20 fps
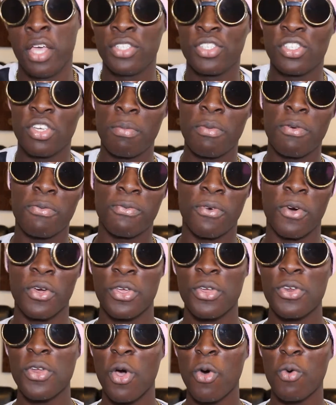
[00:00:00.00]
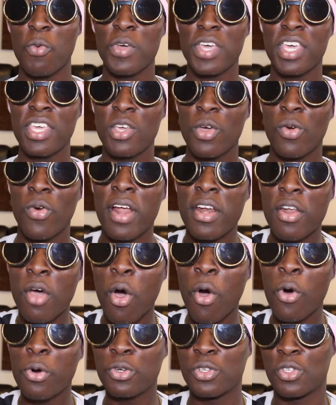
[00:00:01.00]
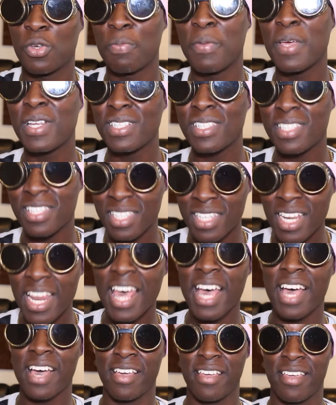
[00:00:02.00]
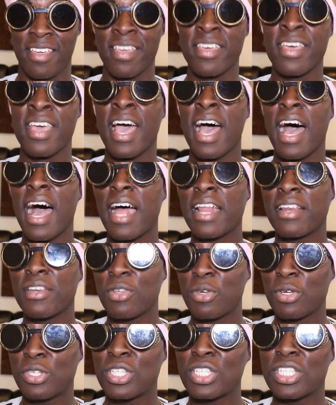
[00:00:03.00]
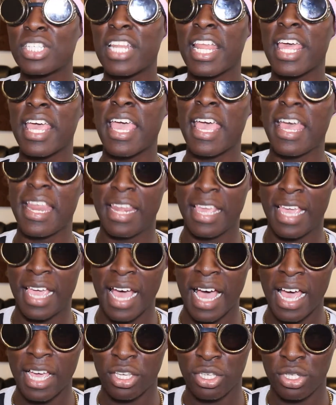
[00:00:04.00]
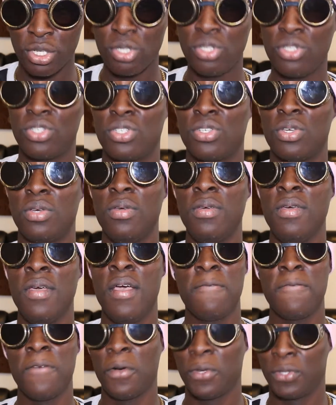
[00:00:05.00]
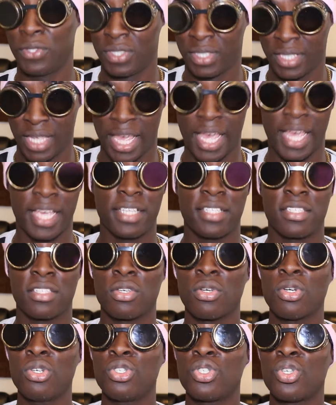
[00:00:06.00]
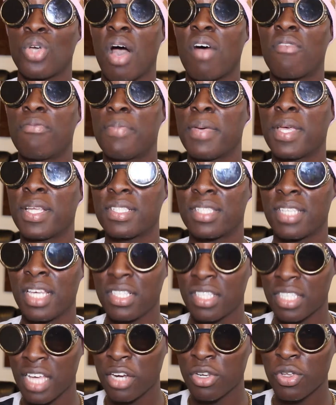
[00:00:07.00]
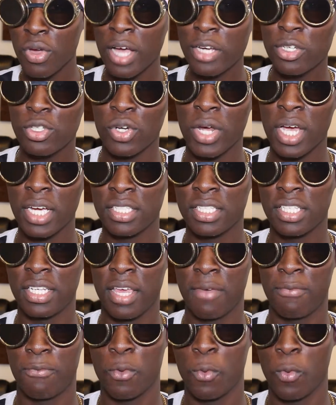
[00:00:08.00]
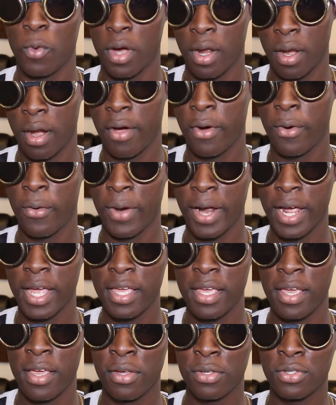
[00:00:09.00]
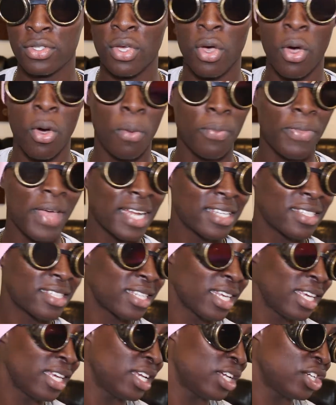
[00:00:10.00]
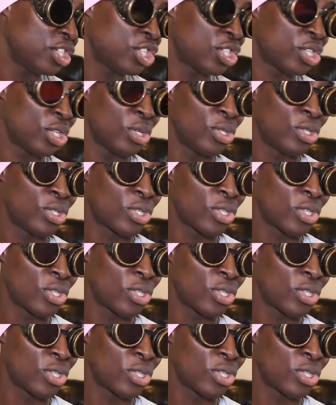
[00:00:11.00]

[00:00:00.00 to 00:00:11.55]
So before you know it, you're an ultimate slag and you just let any guy use you for sex because you have big tits and you're attracting everyone, alright? So that's the issue.